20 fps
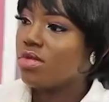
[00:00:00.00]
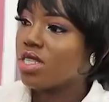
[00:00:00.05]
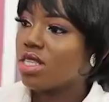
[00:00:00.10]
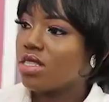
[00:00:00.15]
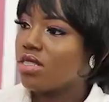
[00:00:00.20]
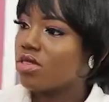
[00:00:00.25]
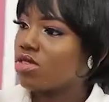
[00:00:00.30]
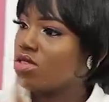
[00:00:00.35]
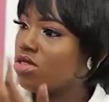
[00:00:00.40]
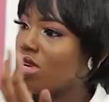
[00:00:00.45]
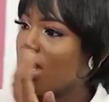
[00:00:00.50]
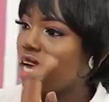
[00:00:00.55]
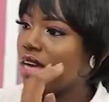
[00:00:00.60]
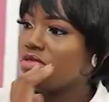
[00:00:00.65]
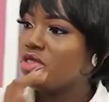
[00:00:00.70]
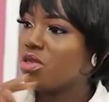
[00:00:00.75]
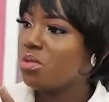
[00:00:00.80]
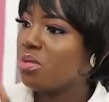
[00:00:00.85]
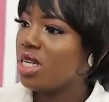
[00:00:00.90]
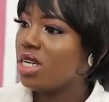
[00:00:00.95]
Because you have
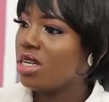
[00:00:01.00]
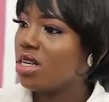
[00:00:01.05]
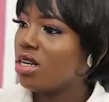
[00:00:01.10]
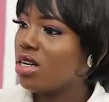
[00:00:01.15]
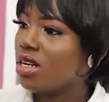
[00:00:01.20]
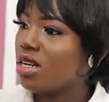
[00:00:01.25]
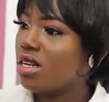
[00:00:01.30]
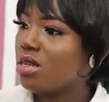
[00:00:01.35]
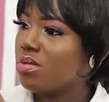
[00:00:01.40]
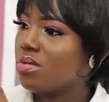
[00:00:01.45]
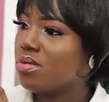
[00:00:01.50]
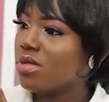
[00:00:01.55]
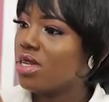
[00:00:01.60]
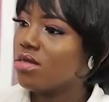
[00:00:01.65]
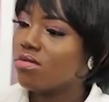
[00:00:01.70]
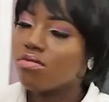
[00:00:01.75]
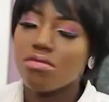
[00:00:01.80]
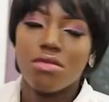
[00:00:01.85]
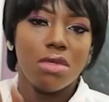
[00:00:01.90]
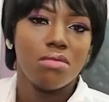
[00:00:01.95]
no makeup,
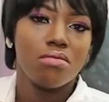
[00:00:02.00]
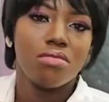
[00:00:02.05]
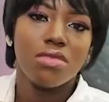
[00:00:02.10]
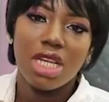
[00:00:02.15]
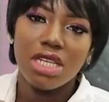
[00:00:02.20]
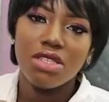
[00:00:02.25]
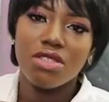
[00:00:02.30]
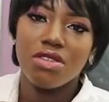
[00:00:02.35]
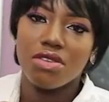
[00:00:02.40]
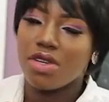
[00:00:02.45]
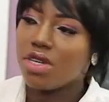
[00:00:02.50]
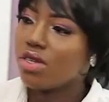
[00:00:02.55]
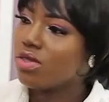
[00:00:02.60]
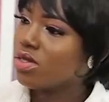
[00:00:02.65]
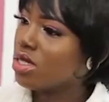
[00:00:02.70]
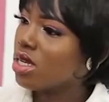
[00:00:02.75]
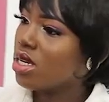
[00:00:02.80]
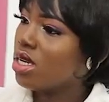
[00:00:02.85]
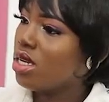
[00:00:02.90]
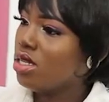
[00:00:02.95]
but natural
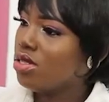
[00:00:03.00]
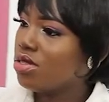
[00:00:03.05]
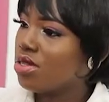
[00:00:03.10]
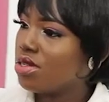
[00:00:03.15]
is the key